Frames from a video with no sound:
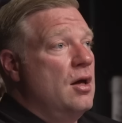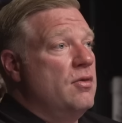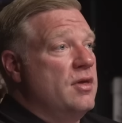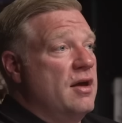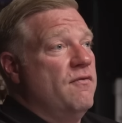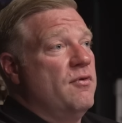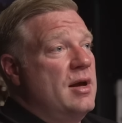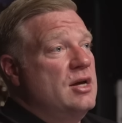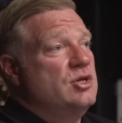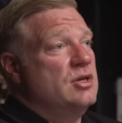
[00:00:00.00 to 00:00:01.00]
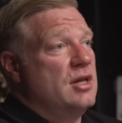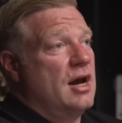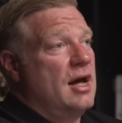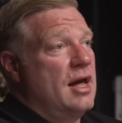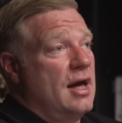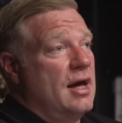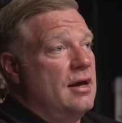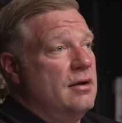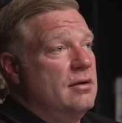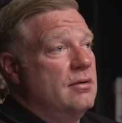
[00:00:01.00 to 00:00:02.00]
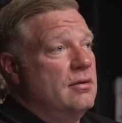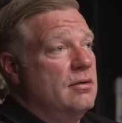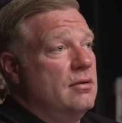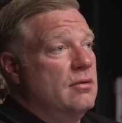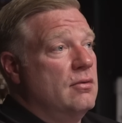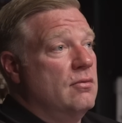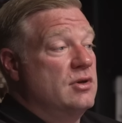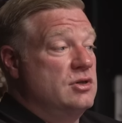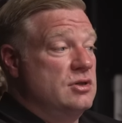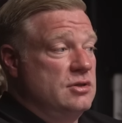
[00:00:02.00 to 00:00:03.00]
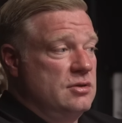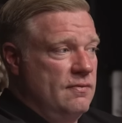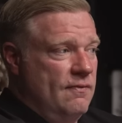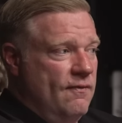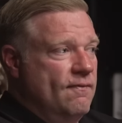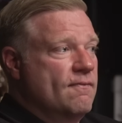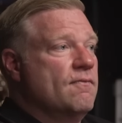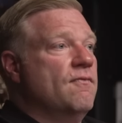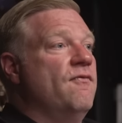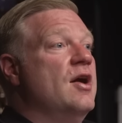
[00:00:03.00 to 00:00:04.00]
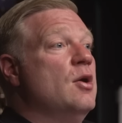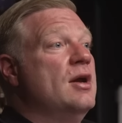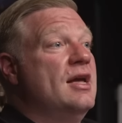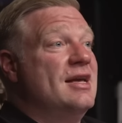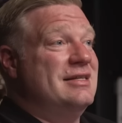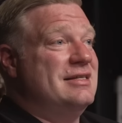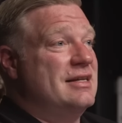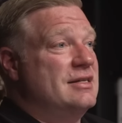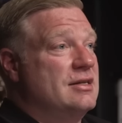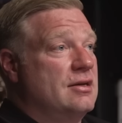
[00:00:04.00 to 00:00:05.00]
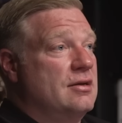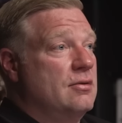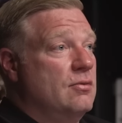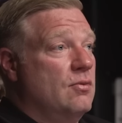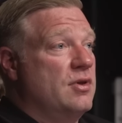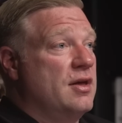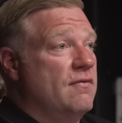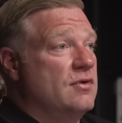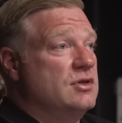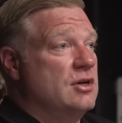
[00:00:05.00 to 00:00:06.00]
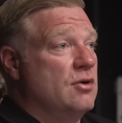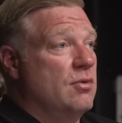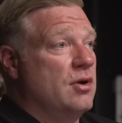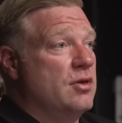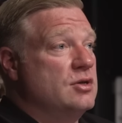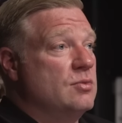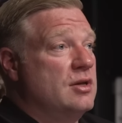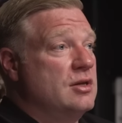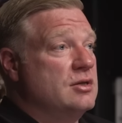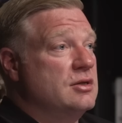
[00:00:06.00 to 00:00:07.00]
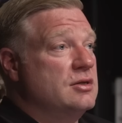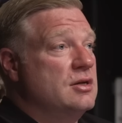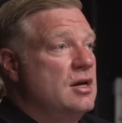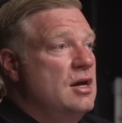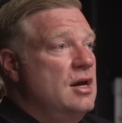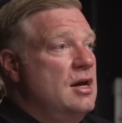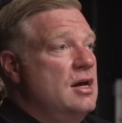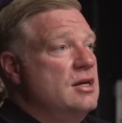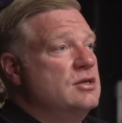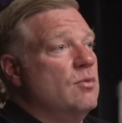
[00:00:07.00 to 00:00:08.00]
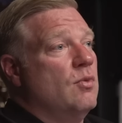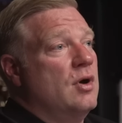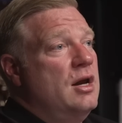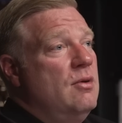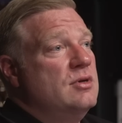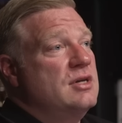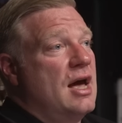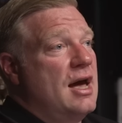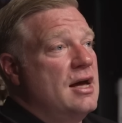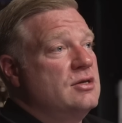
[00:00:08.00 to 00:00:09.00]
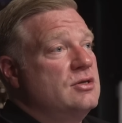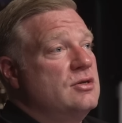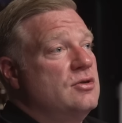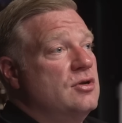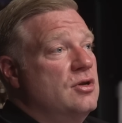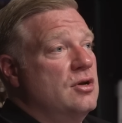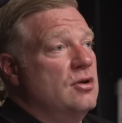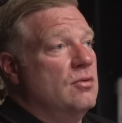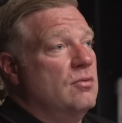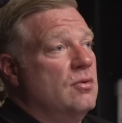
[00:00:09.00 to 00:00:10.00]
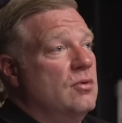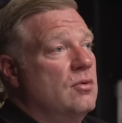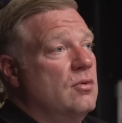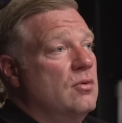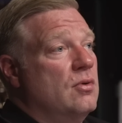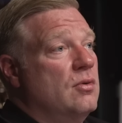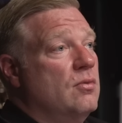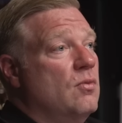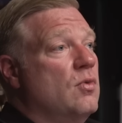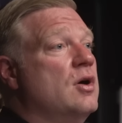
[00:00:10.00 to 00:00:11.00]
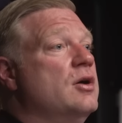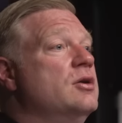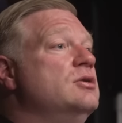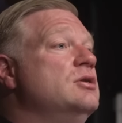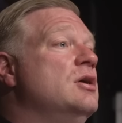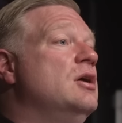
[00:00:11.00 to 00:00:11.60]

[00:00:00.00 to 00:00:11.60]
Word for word: The information that I had, which is very consistent with every single one of these witnesses, is that what he was asked to do was